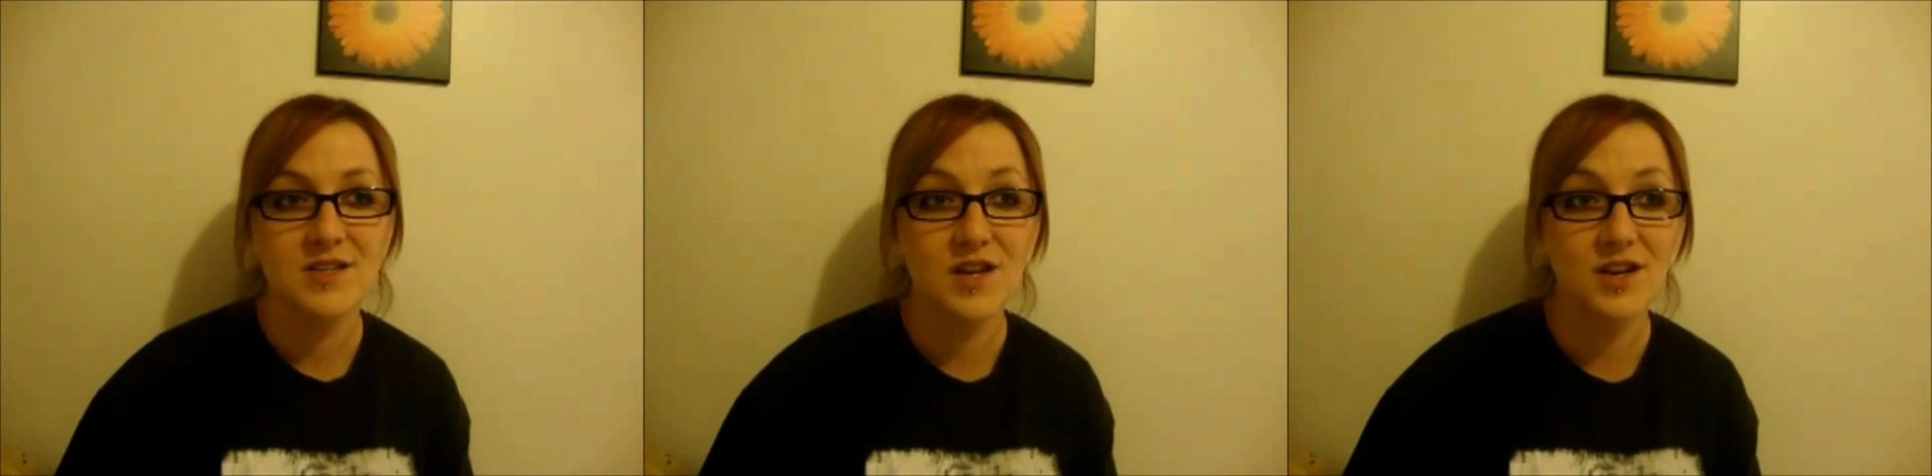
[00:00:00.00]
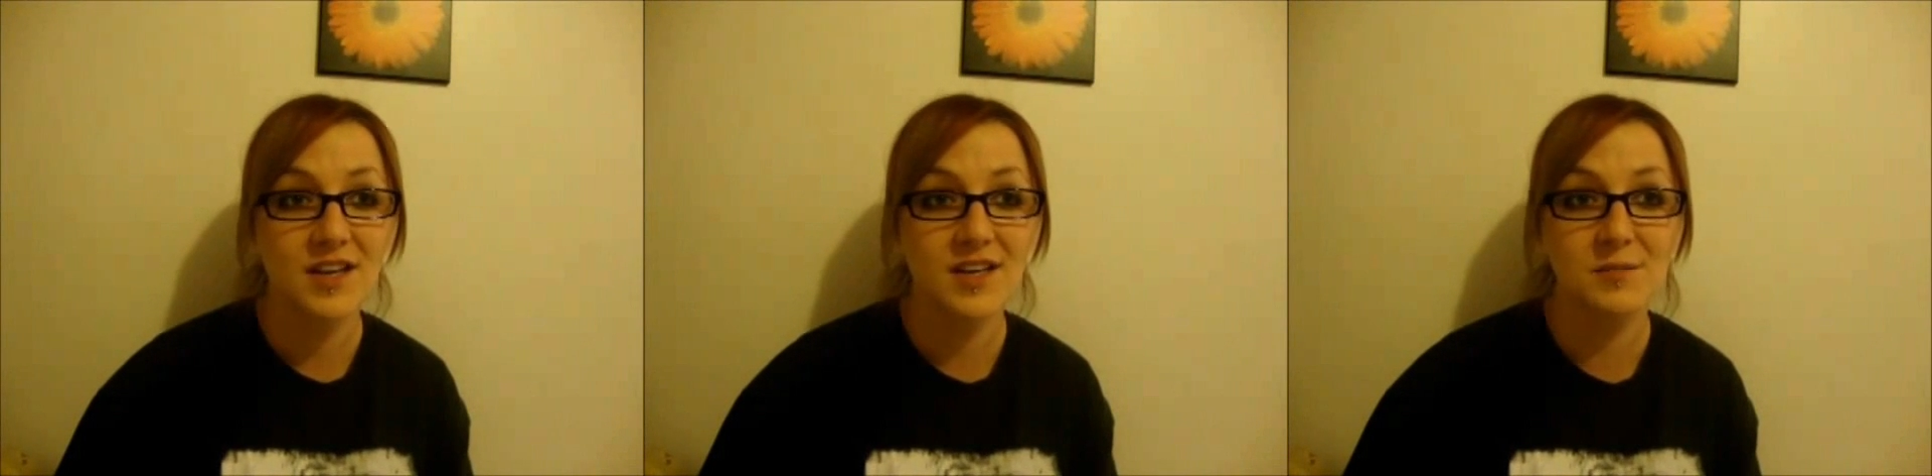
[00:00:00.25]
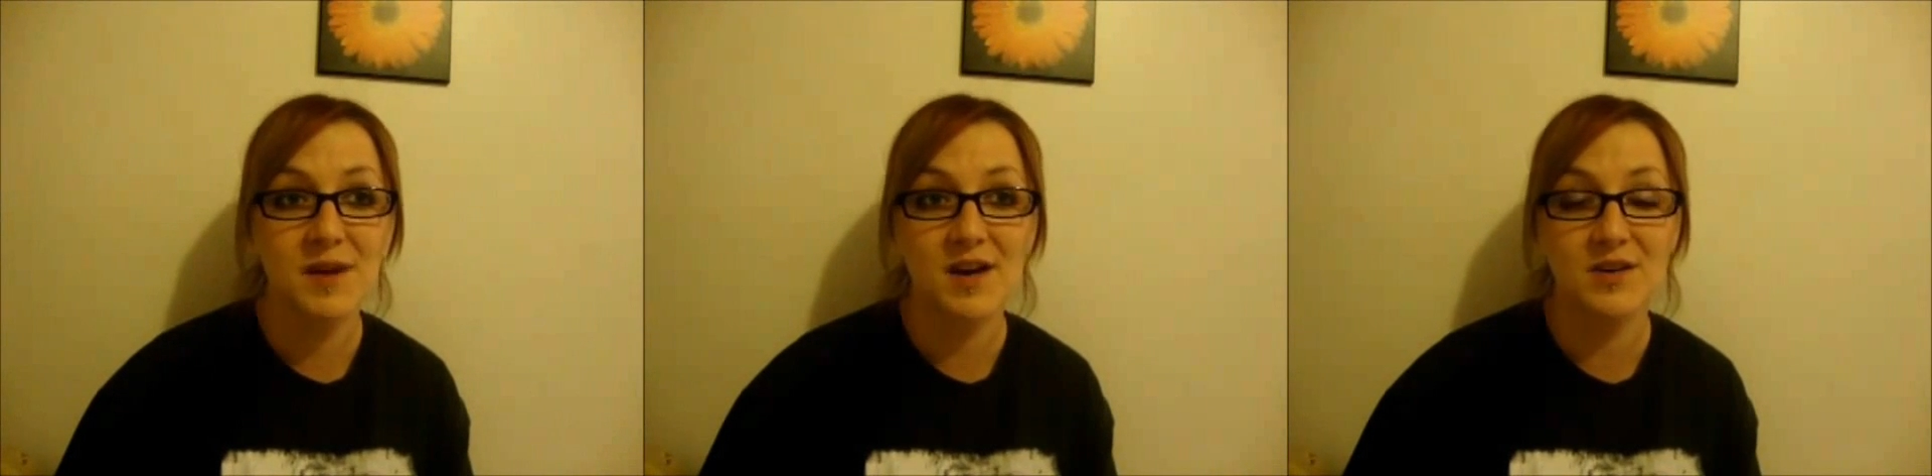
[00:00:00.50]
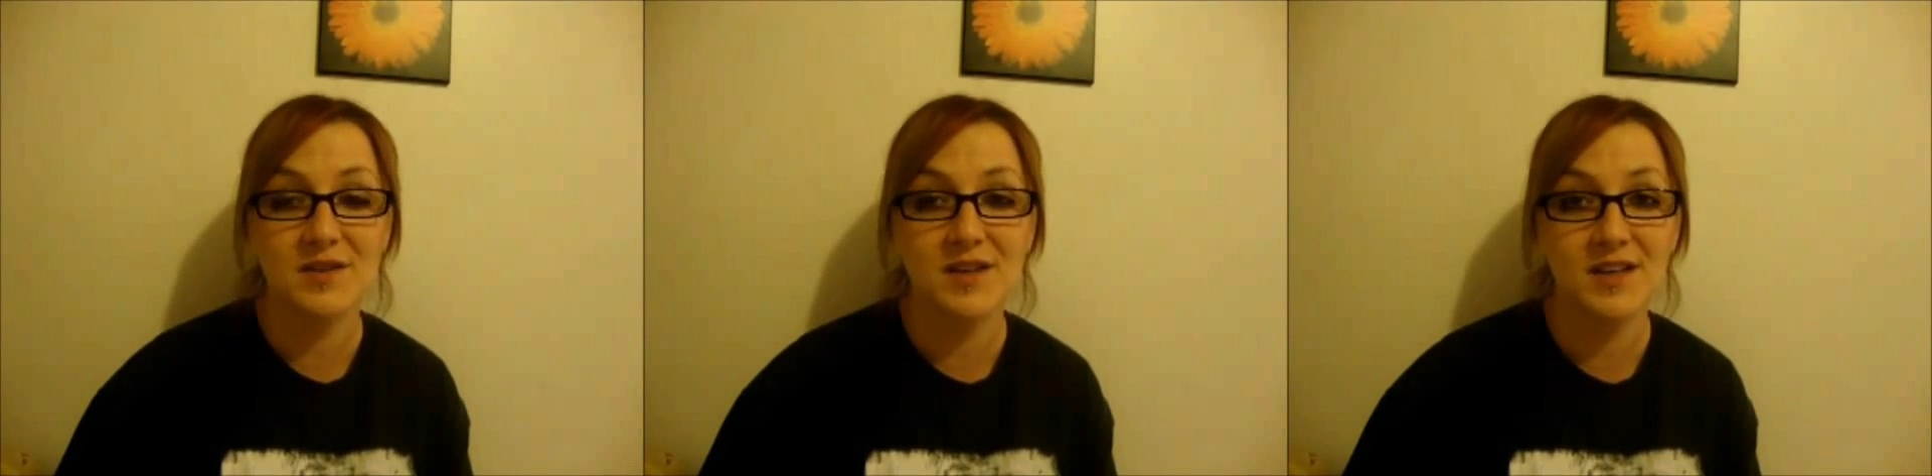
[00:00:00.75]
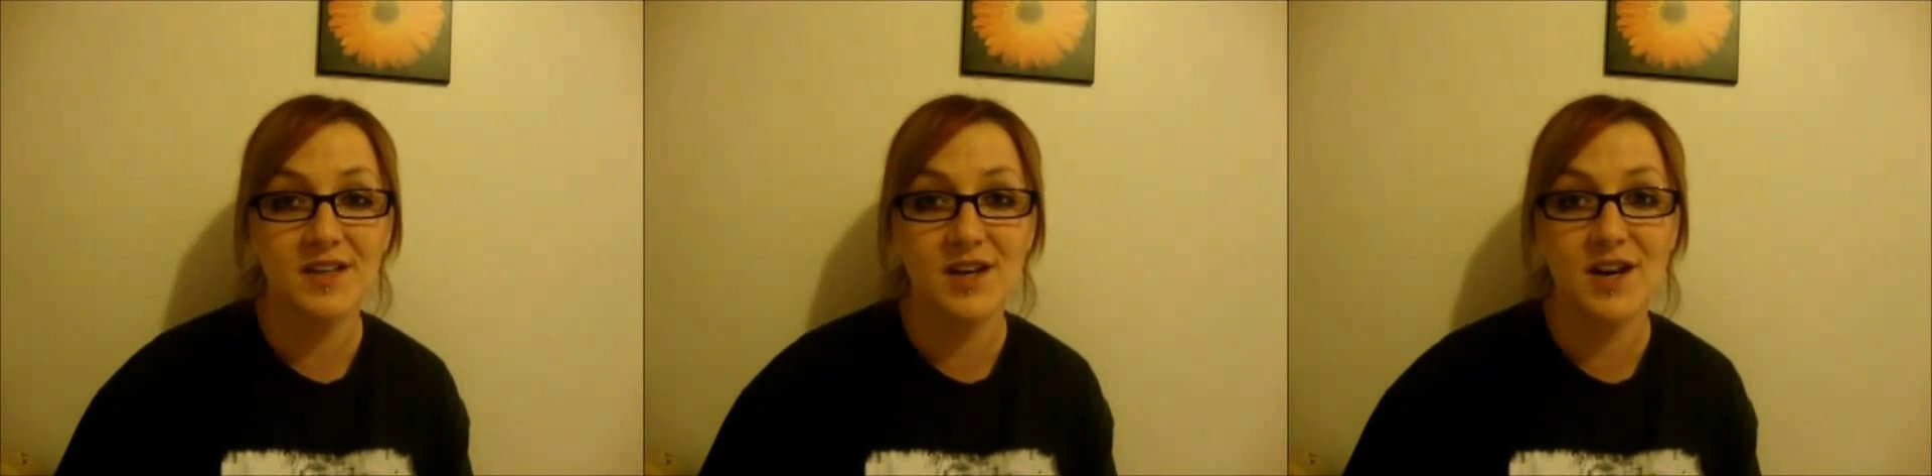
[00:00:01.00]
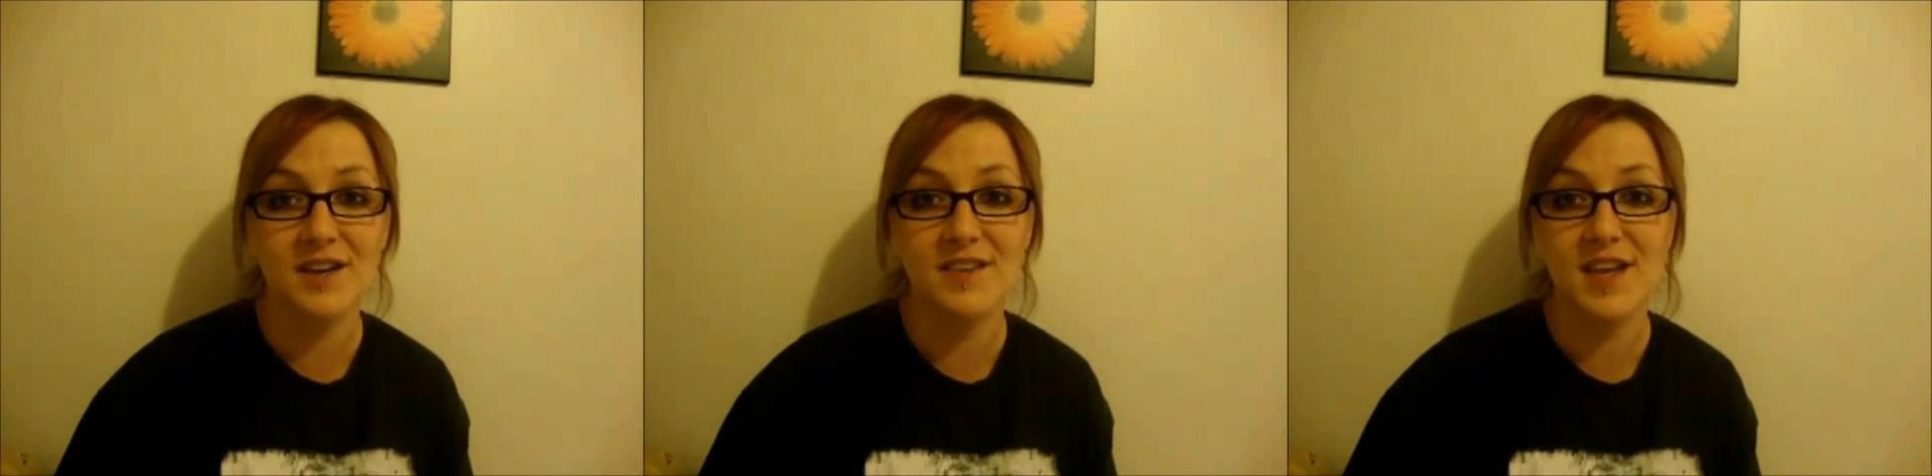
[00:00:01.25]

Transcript: talking about a God